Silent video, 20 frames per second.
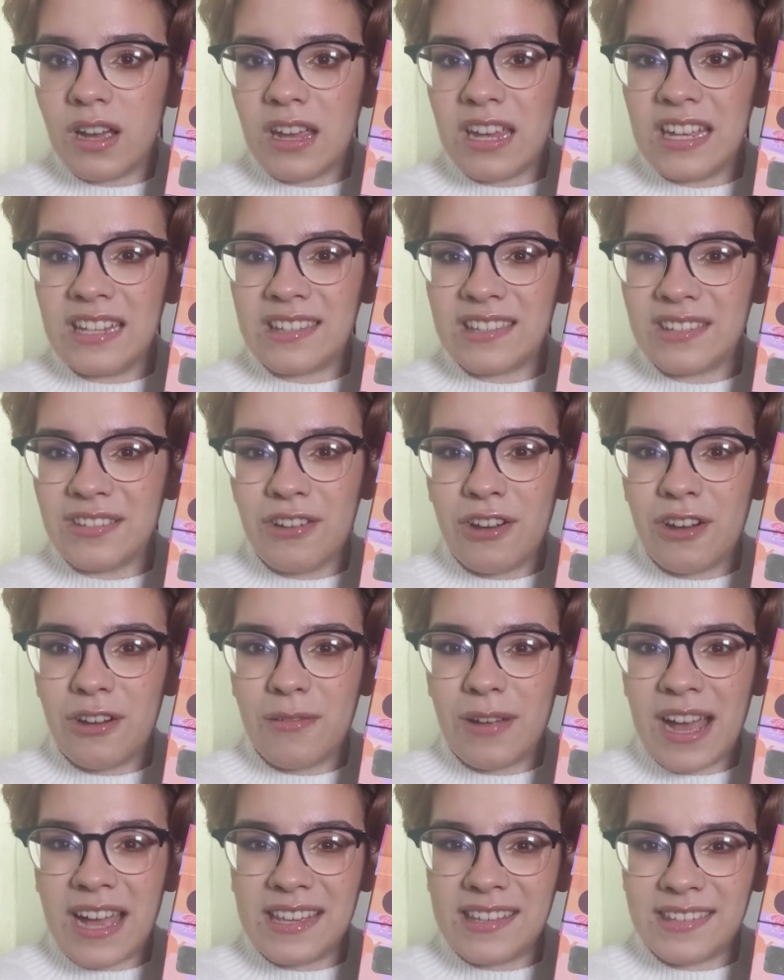it's
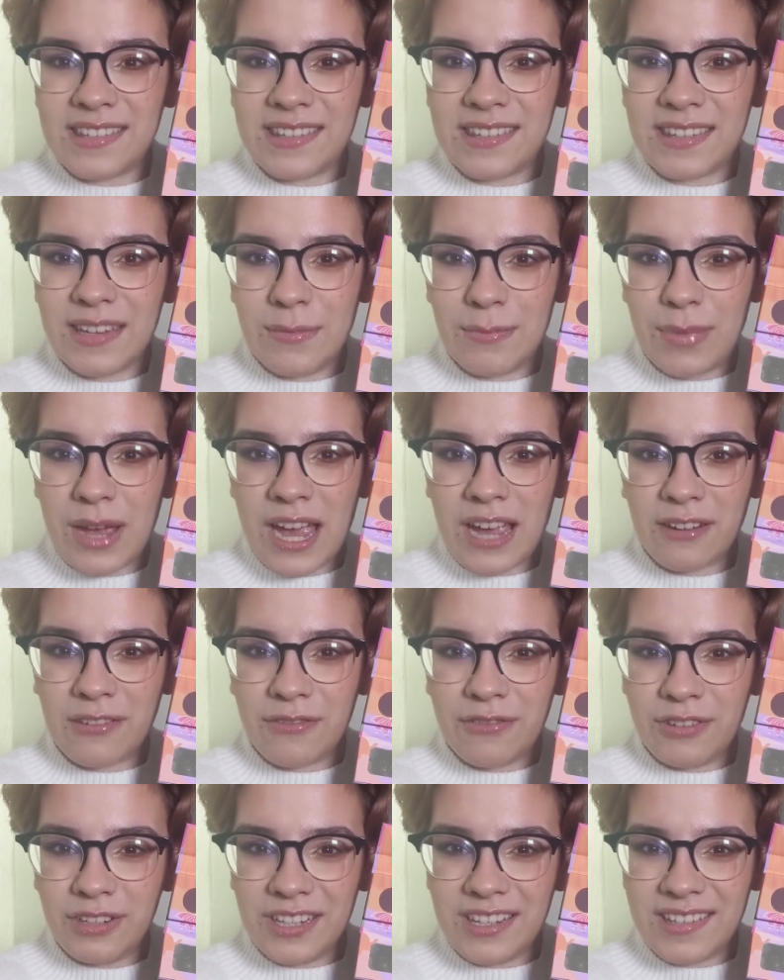not as
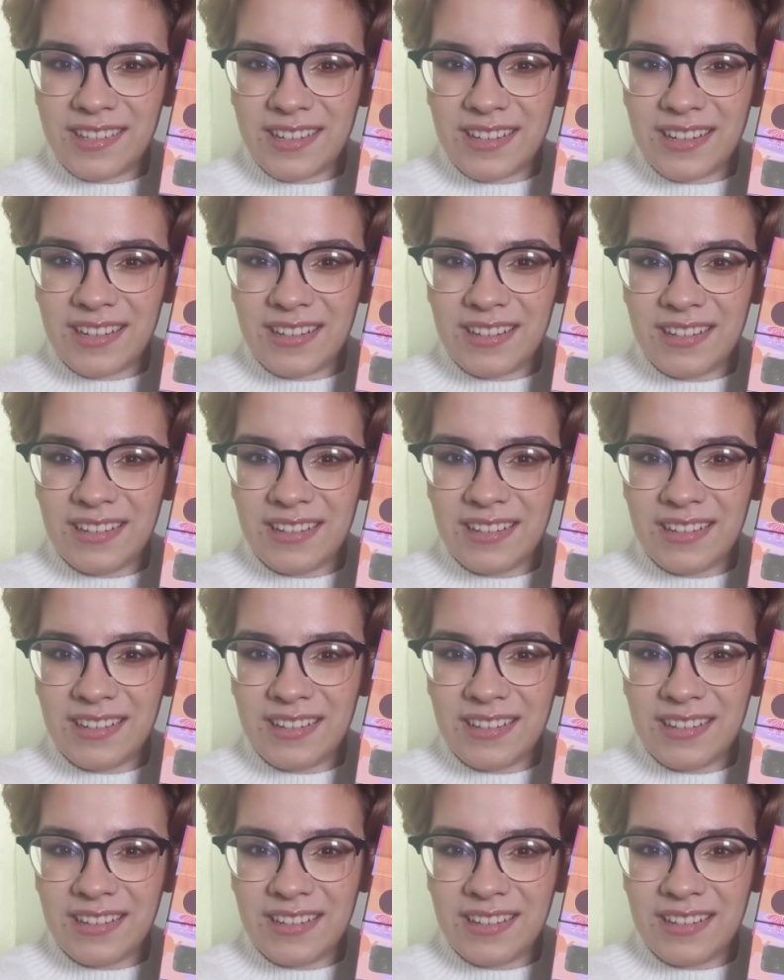impactful, is it?